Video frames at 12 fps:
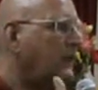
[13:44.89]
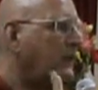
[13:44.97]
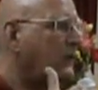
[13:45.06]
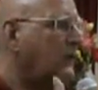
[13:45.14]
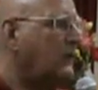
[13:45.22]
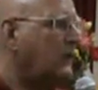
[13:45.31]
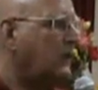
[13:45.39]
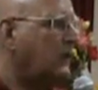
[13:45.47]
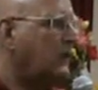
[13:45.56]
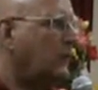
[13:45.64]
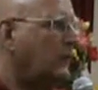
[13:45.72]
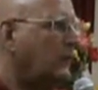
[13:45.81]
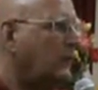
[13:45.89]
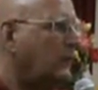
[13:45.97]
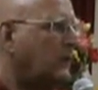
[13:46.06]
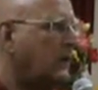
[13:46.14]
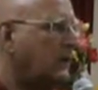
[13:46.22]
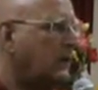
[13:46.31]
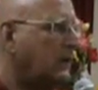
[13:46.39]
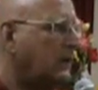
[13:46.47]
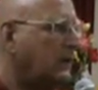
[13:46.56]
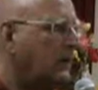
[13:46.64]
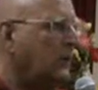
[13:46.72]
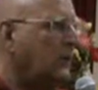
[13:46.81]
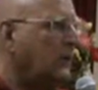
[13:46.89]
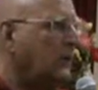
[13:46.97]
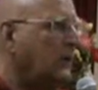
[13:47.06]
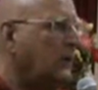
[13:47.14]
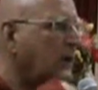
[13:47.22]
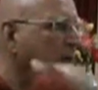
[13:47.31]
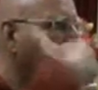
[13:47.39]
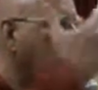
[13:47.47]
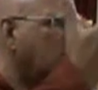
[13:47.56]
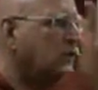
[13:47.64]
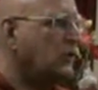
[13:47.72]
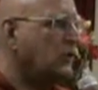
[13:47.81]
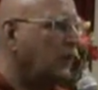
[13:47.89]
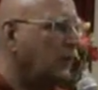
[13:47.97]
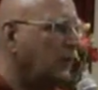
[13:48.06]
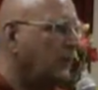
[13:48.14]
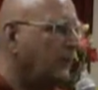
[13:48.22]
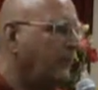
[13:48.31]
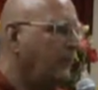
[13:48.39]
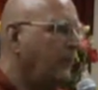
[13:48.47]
the stream or of the river to the other shore.